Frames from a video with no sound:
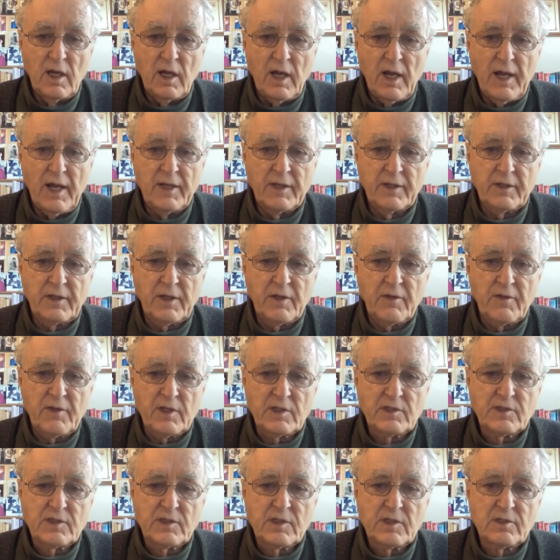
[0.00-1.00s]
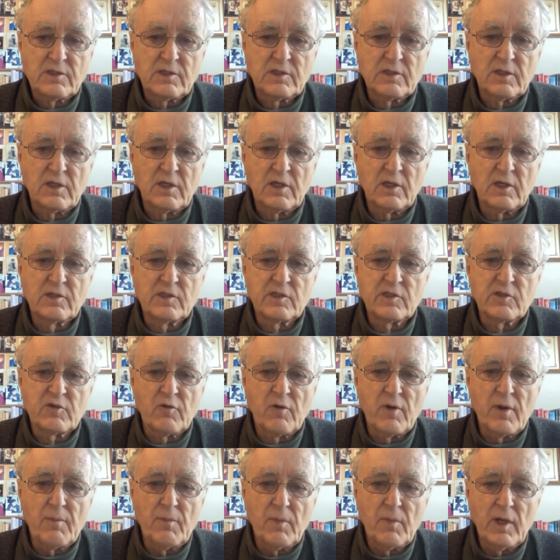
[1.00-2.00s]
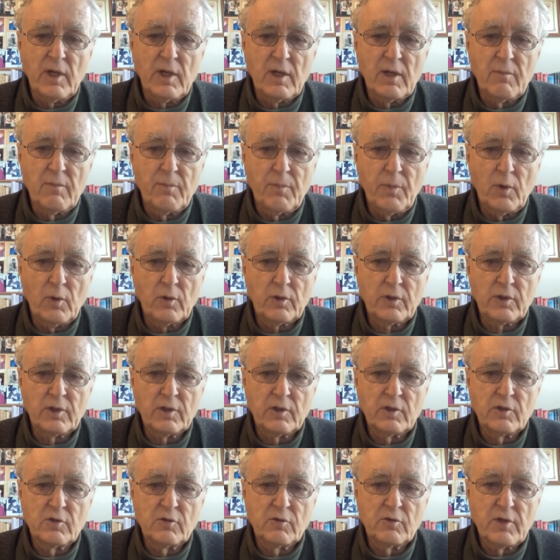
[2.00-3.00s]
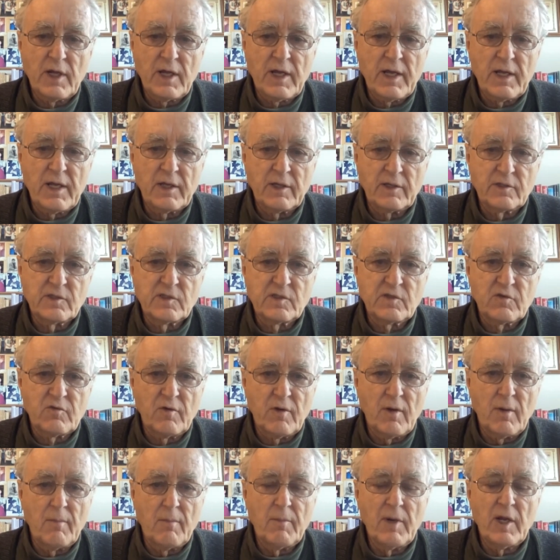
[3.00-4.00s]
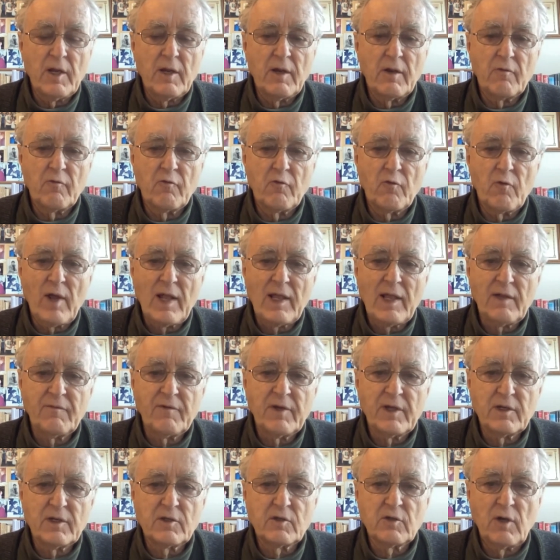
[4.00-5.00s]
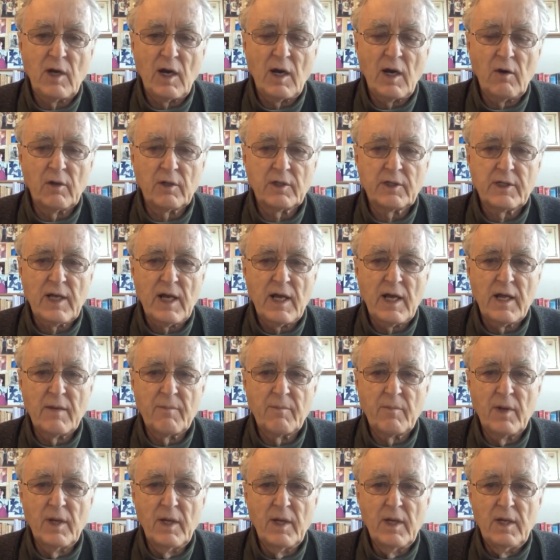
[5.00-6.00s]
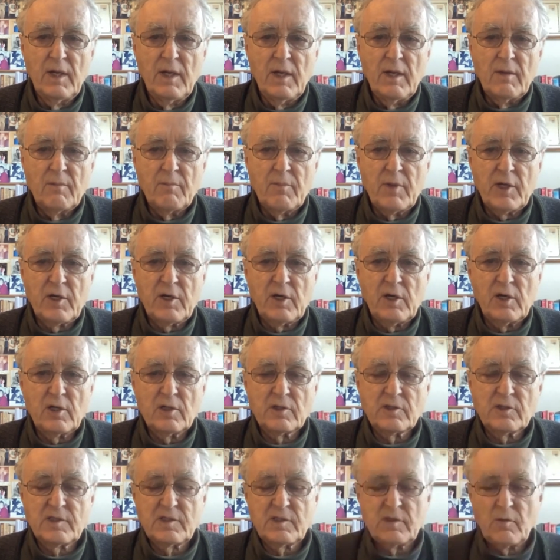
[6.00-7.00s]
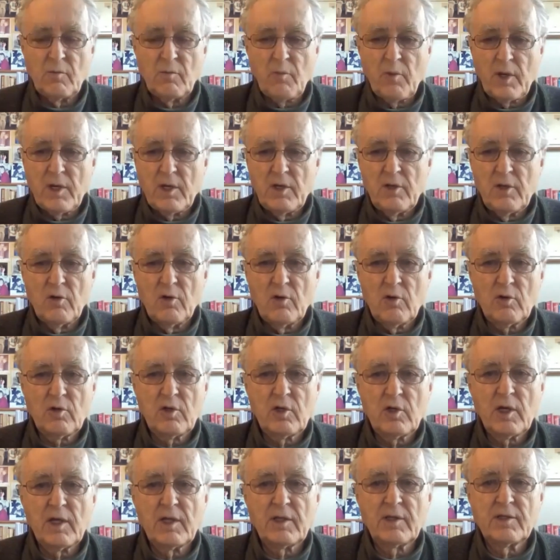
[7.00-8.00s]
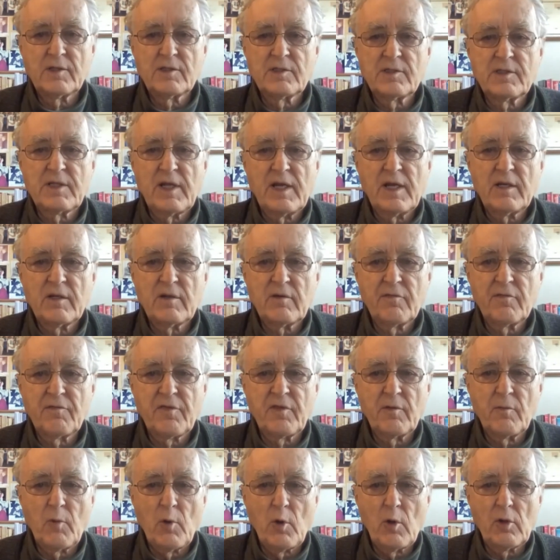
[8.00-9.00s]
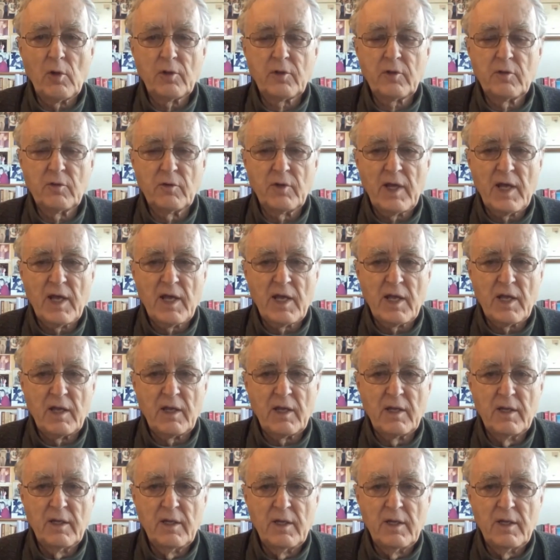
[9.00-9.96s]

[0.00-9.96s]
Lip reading: And this is extremely important today, extremely relevant to our time, because when you look at the state of the world today,